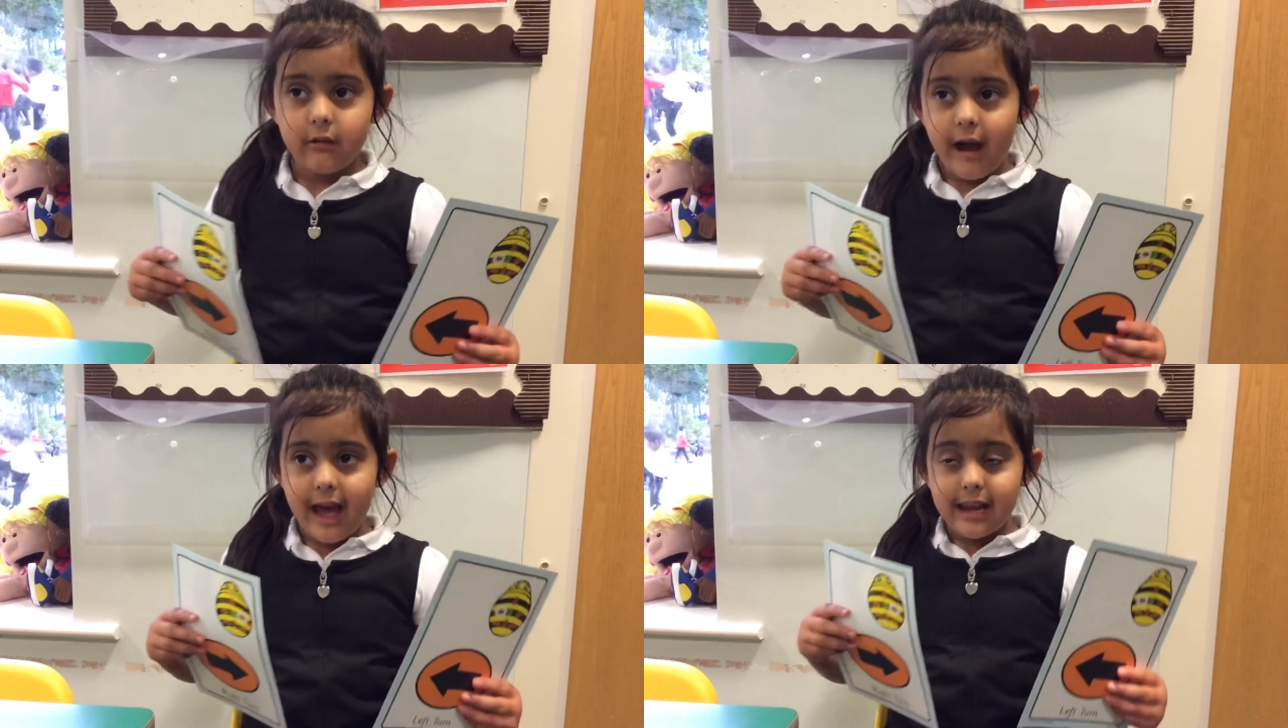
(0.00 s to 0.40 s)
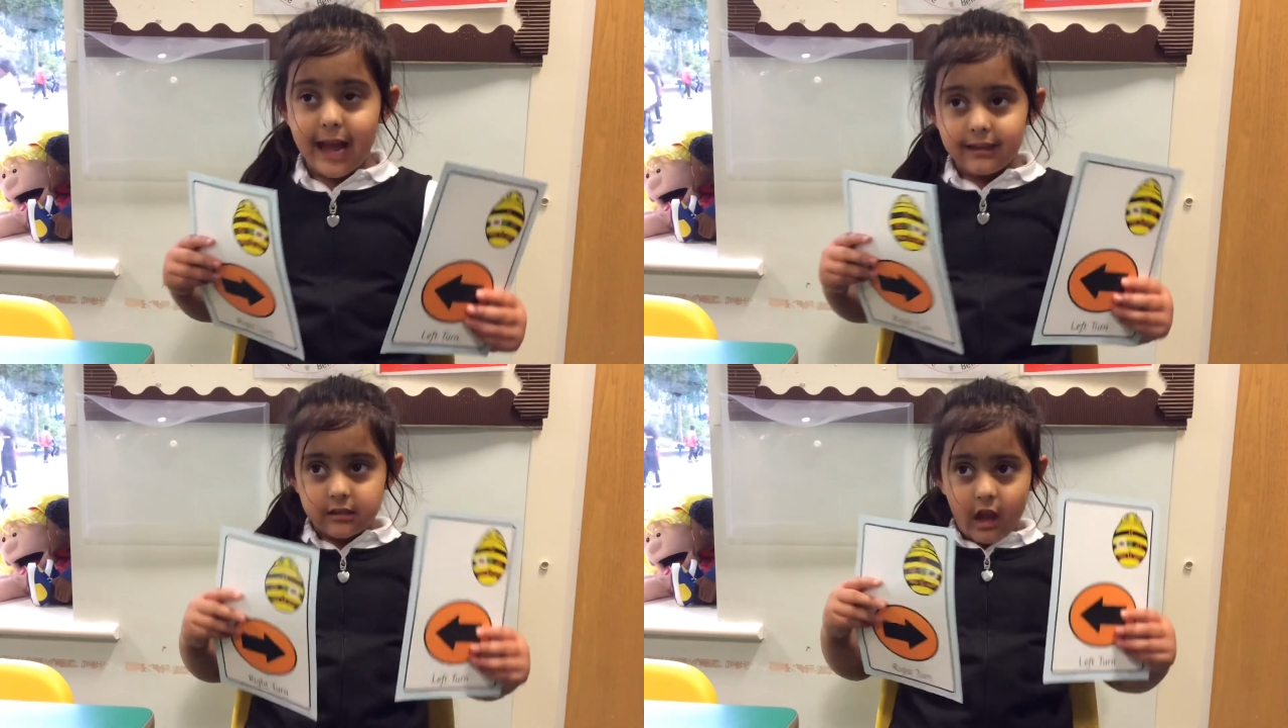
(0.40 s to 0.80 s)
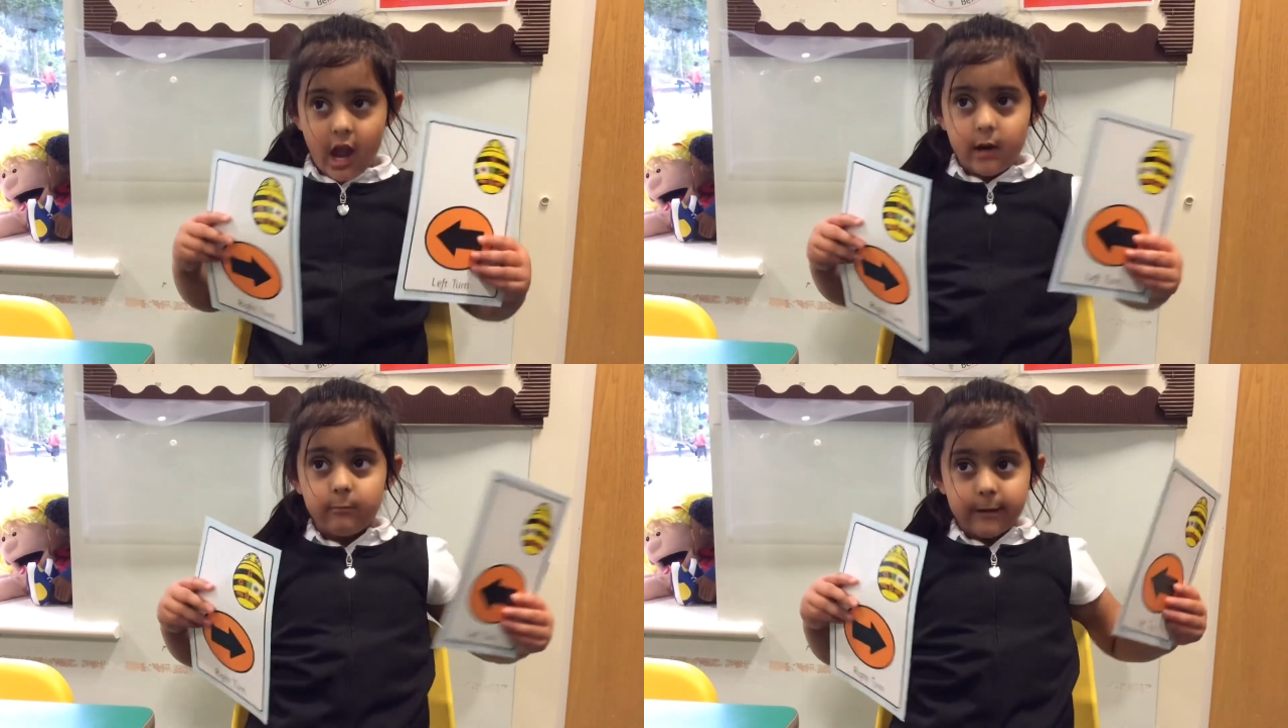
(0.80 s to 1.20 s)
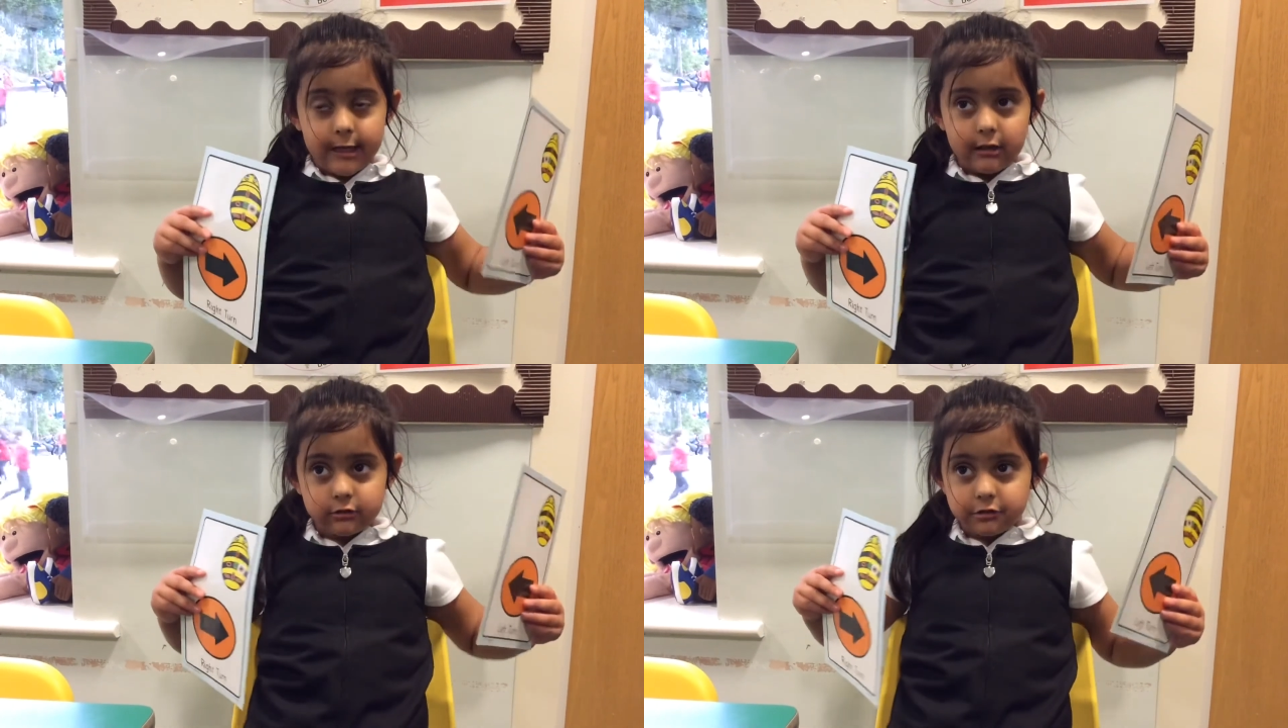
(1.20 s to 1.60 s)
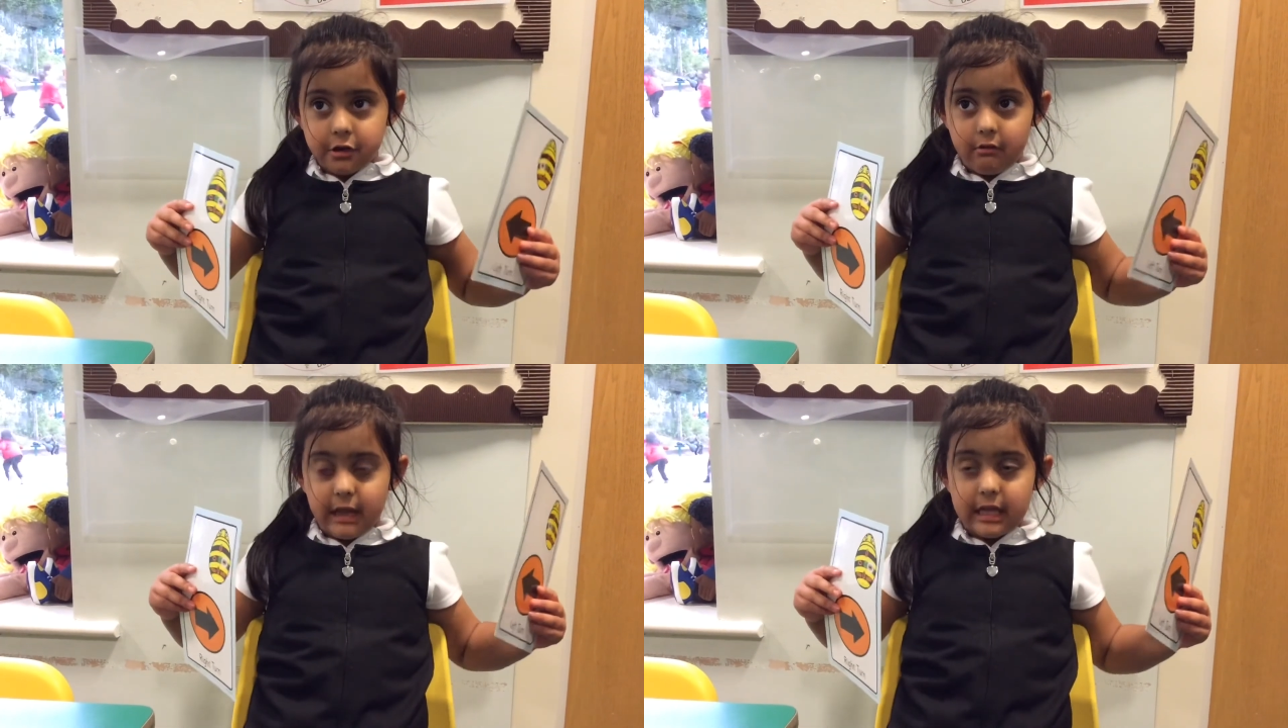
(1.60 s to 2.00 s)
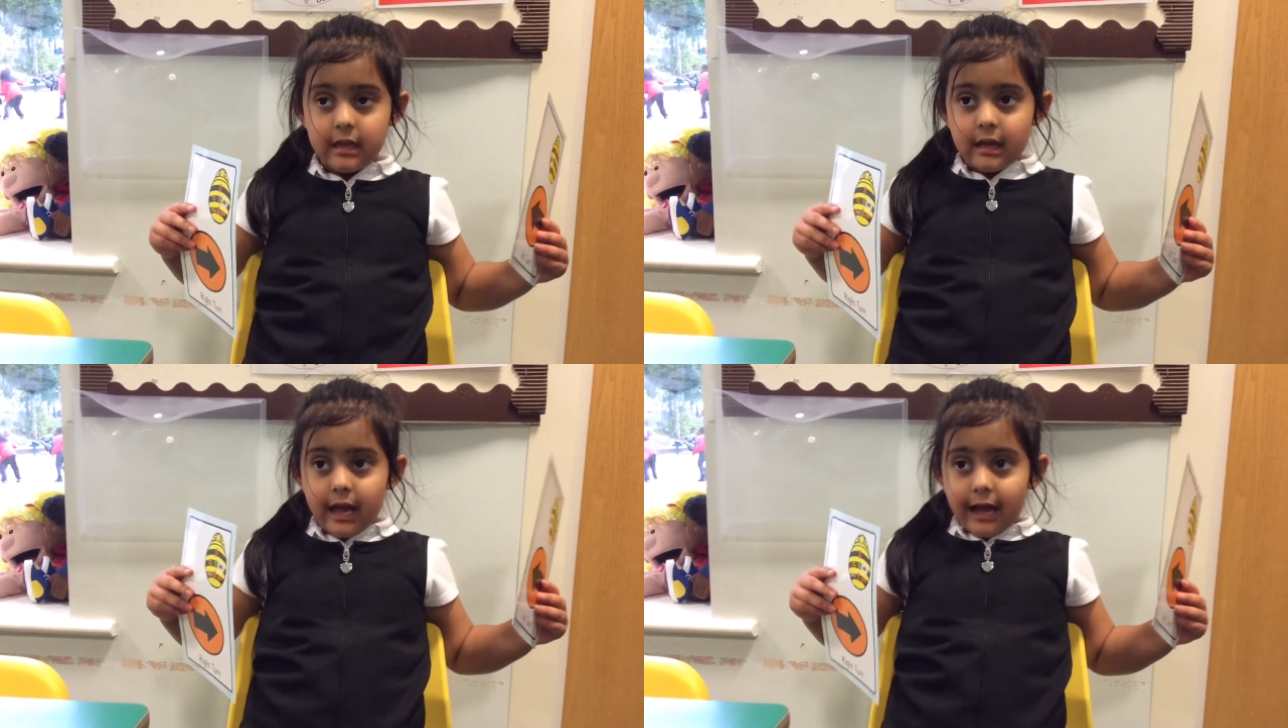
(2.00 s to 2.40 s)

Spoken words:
well at home when I was doing